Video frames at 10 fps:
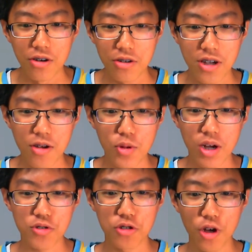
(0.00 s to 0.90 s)
Okay, we
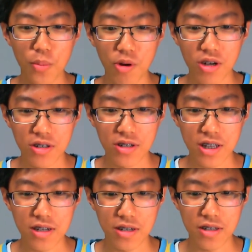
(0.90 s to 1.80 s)
have Slowpoke on the
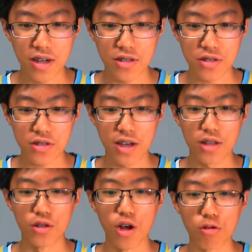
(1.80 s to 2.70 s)
lead against
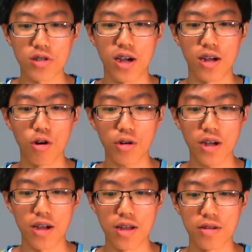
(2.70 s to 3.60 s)
a Lotad.
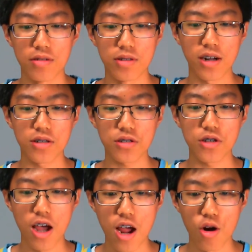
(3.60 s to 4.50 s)
Okay, that is
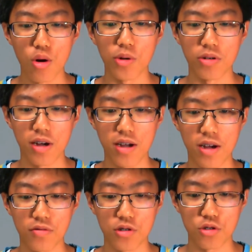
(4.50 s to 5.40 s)
terrible. I
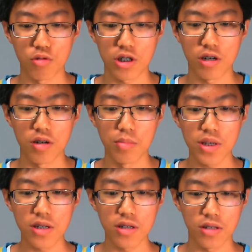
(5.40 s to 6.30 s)
have to switch out
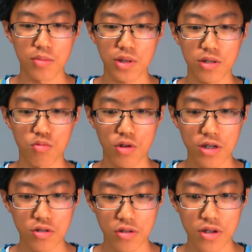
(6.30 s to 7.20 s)
immediately because
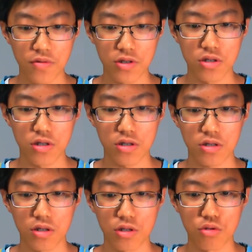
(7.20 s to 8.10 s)
Razor Leaf is
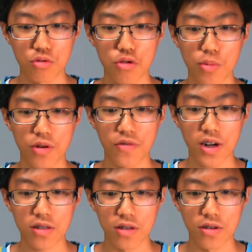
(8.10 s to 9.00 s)
just gonna do super
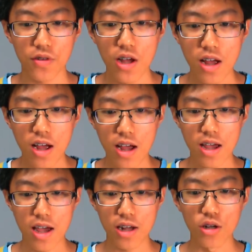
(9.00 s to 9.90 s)
effective.
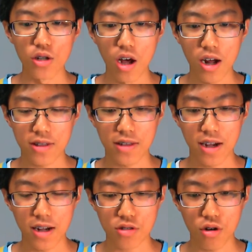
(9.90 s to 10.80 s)
And a lot of
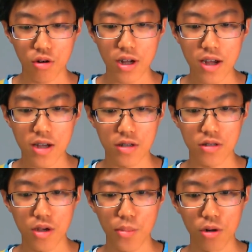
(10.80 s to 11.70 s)
that. Okay,
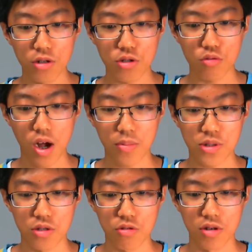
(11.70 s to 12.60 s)
the opponent
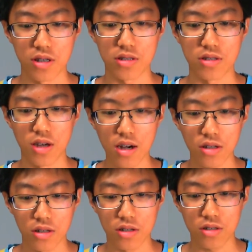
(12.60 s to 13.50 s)
swaps into his
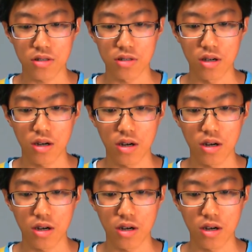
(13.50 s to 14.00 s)
Ducklett,